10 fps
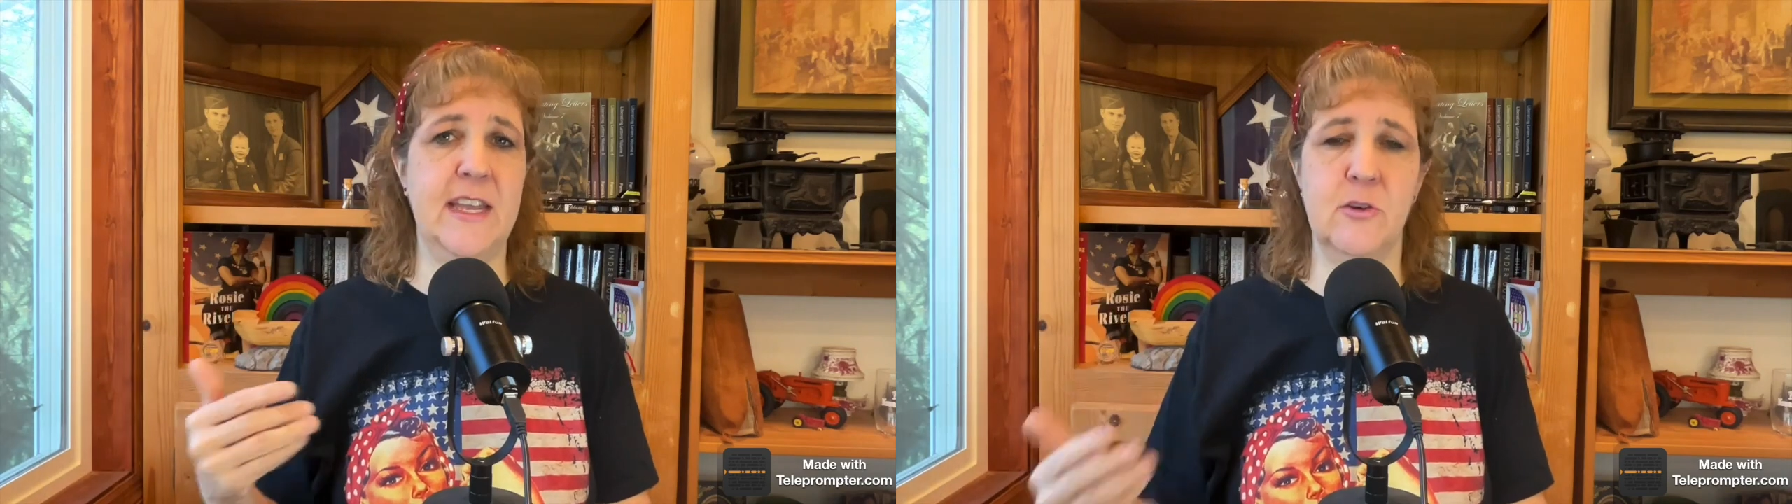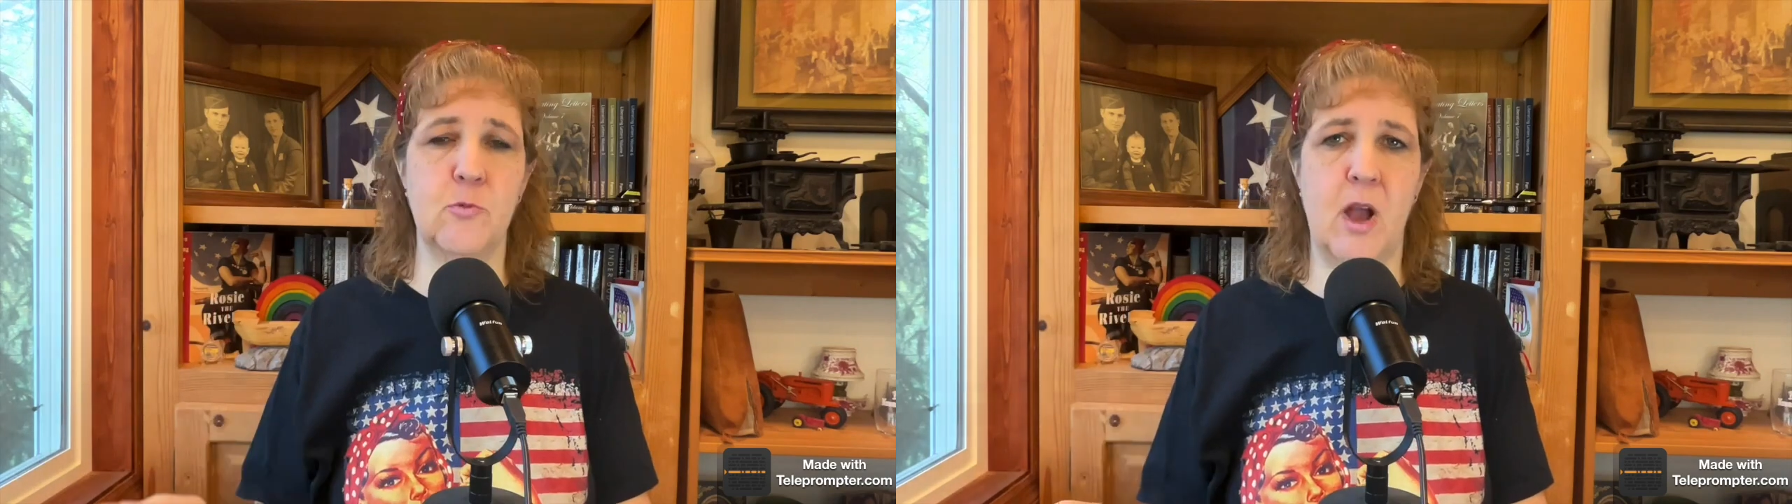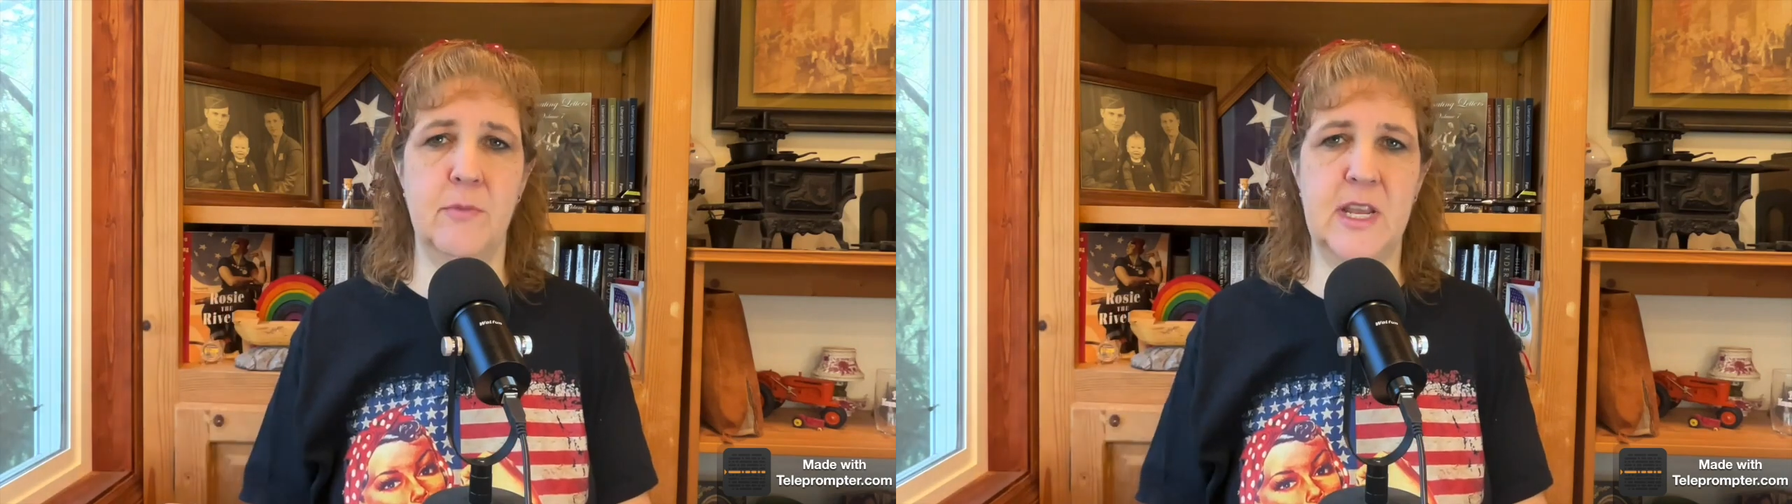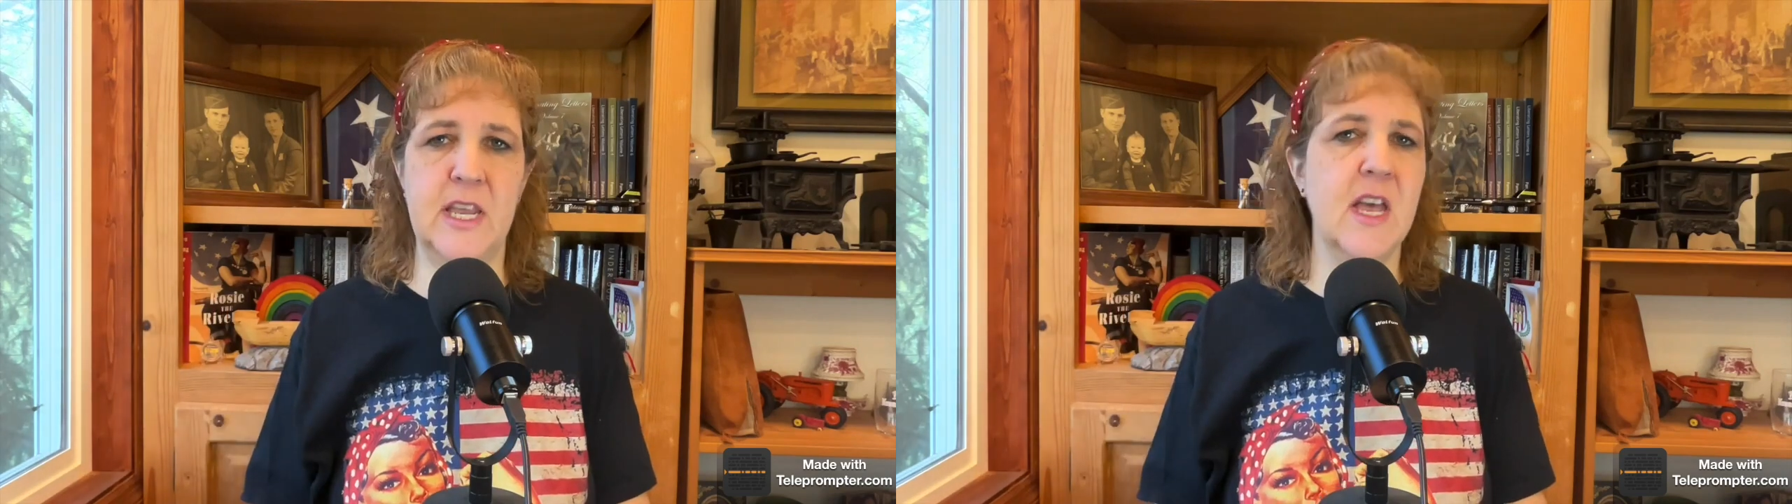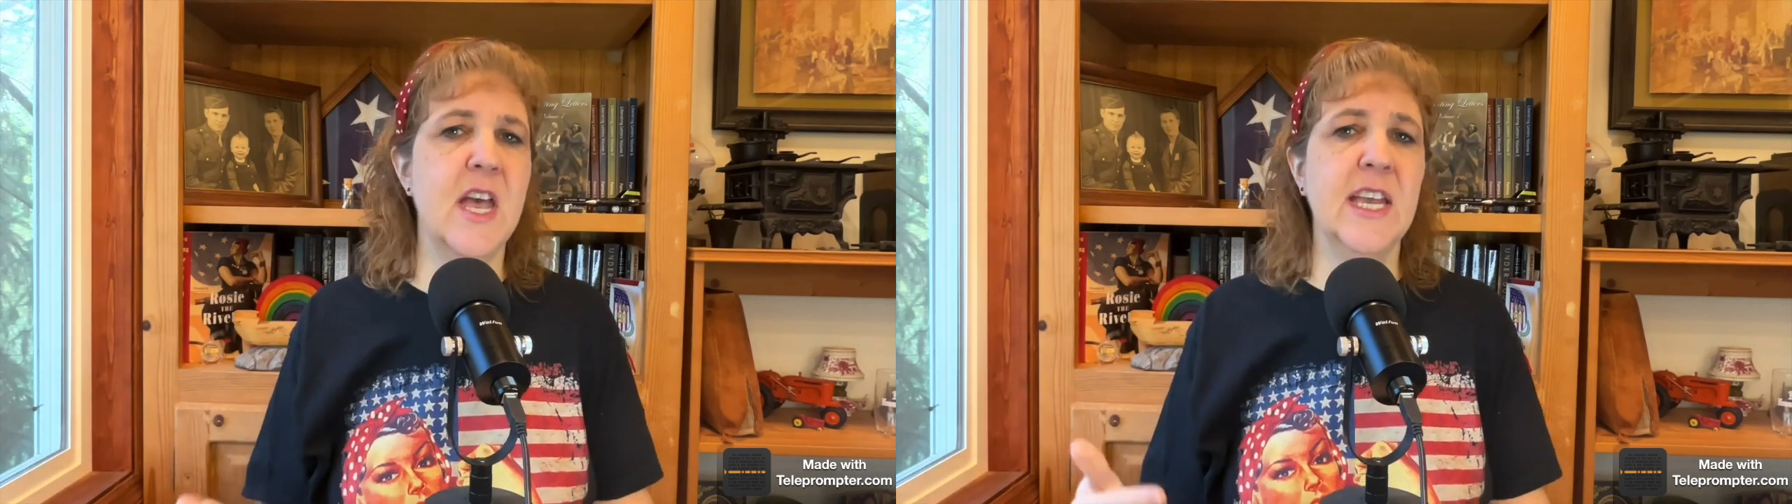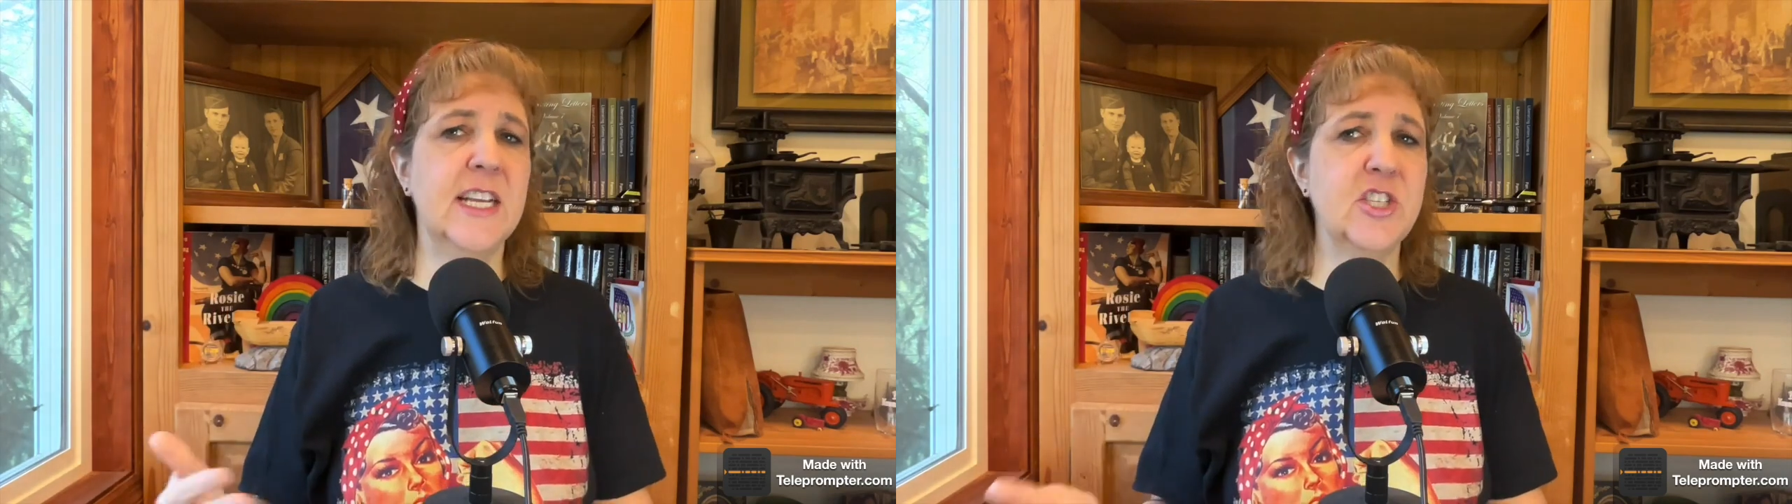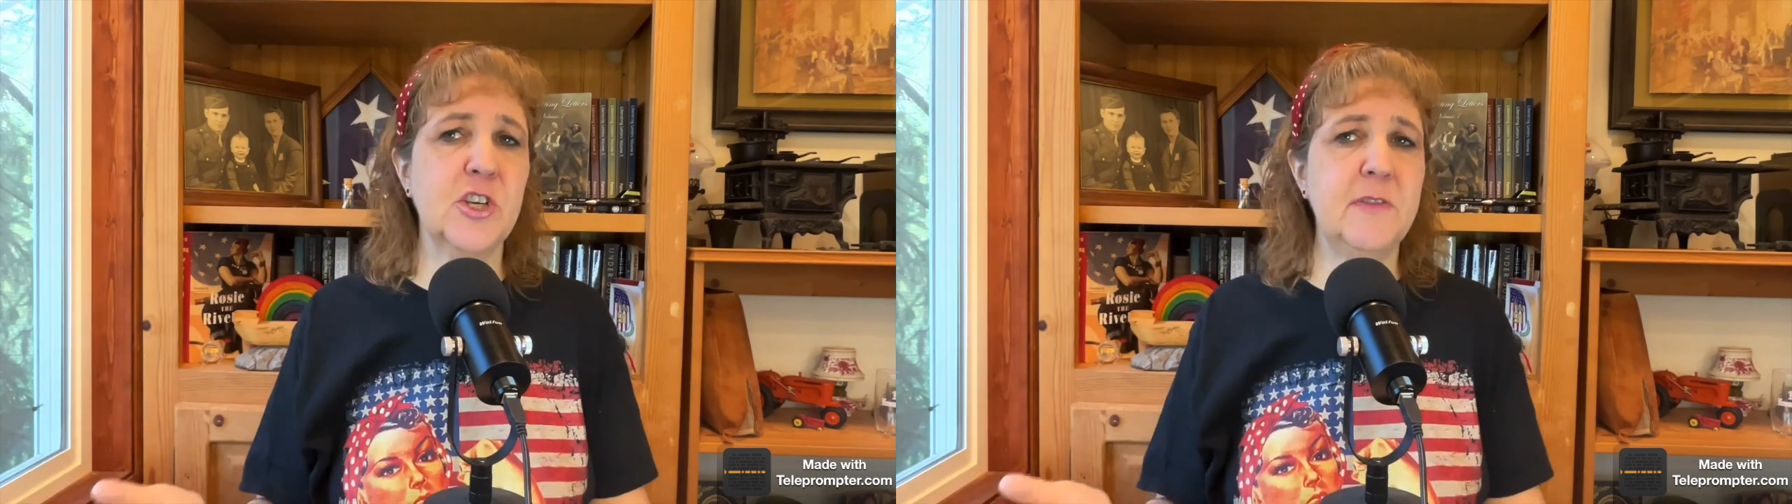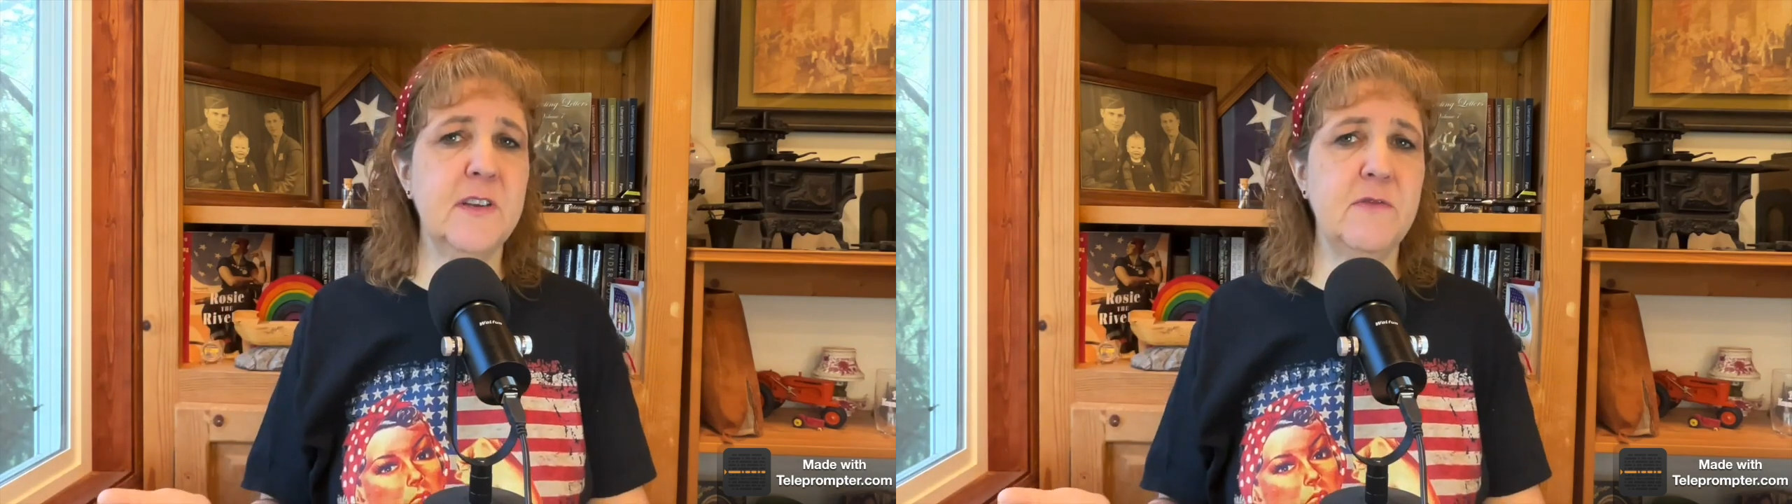and Romney,
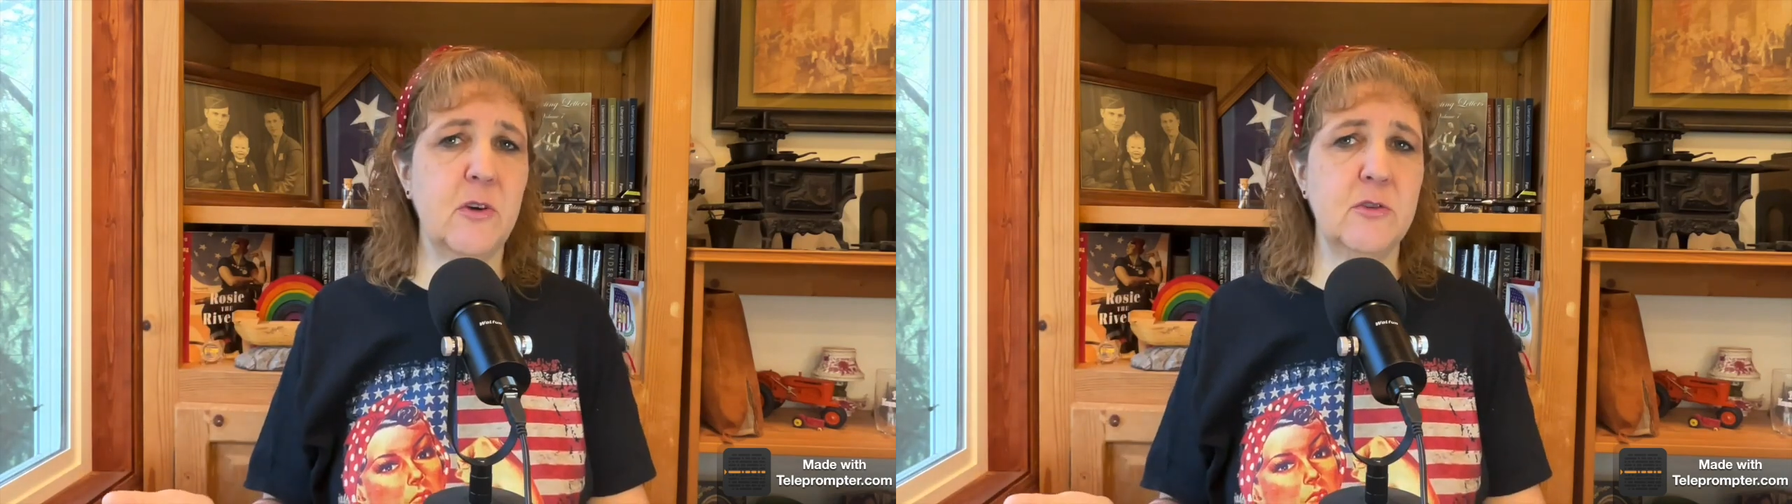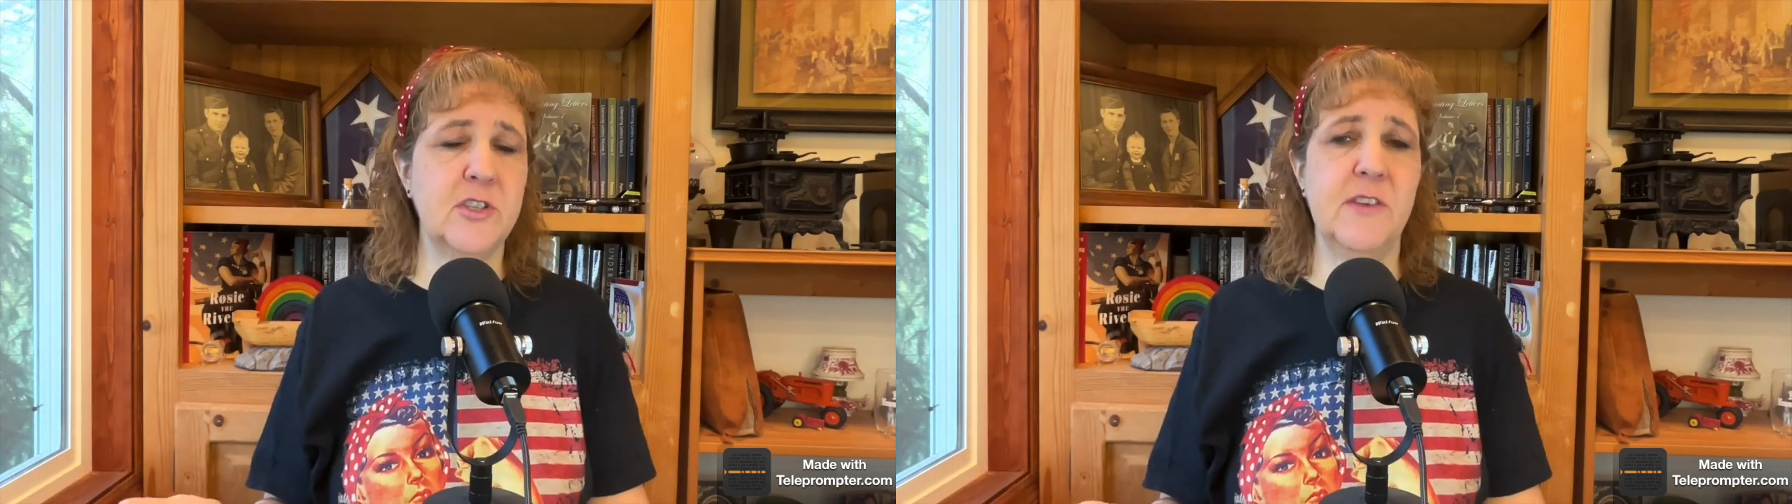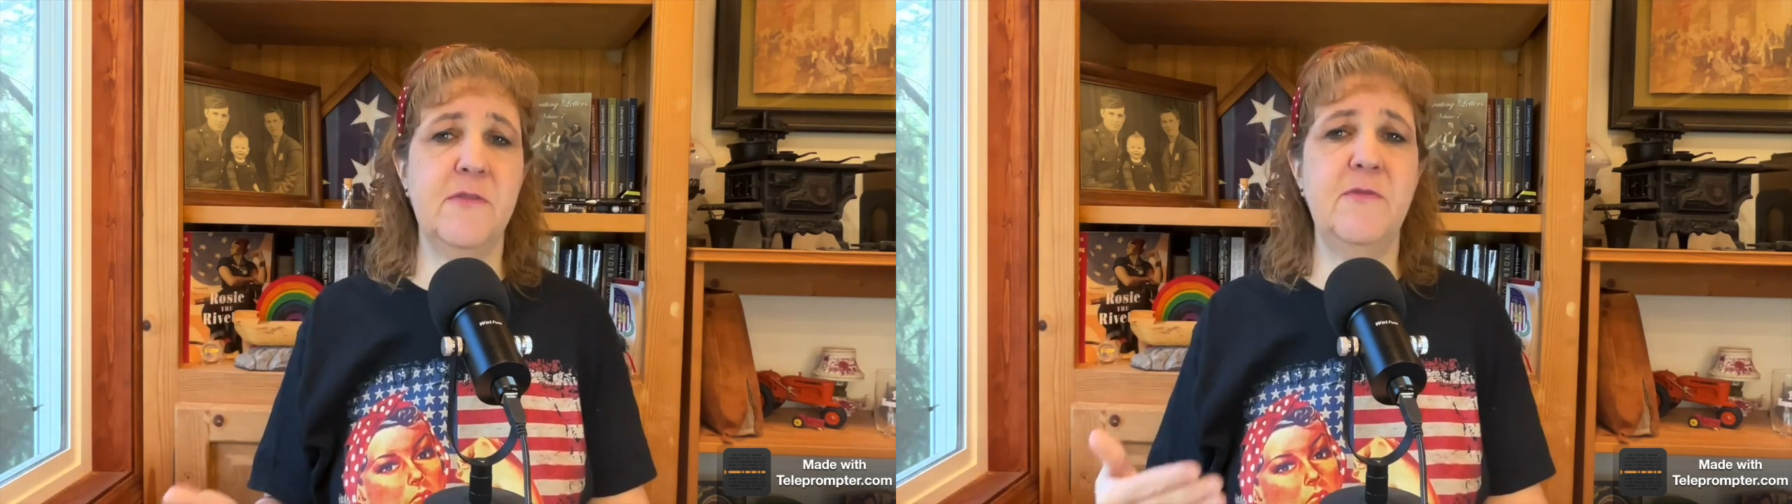conservative voters have